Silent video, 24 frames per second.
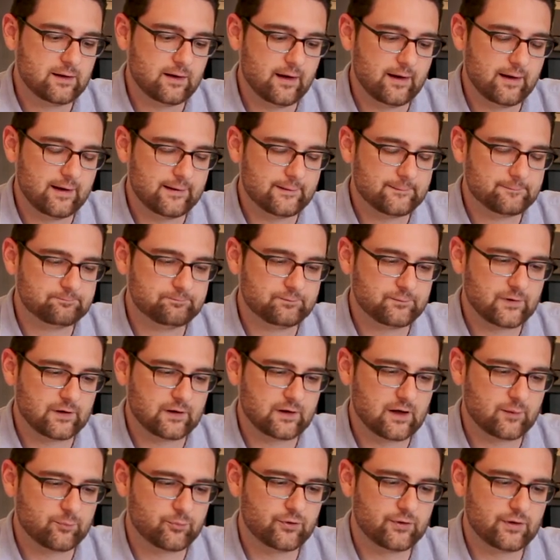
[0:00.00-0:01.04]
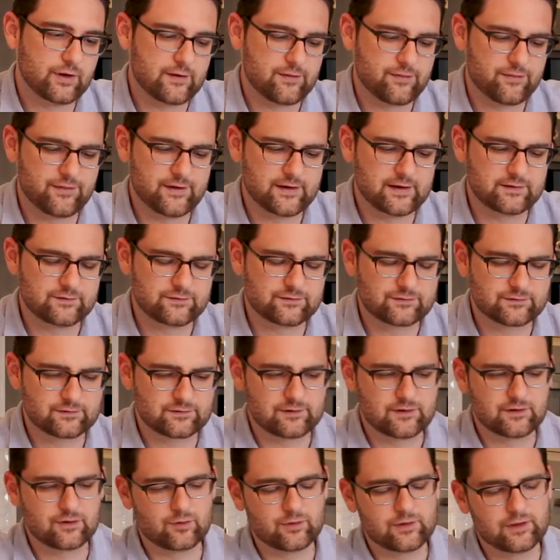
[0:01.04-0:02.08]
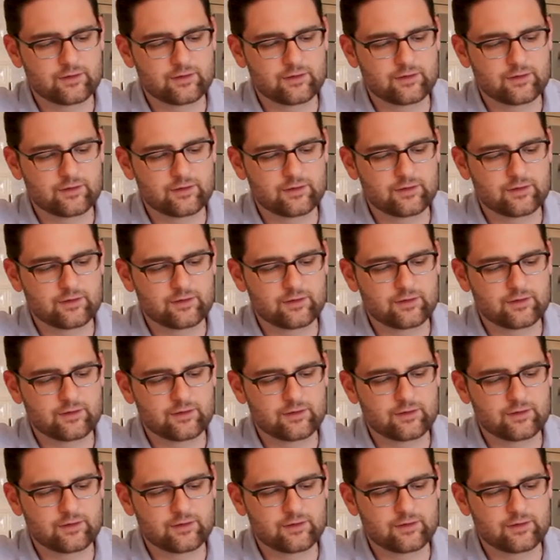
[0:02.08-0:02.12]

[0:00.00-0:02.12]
A um, couple things, you know,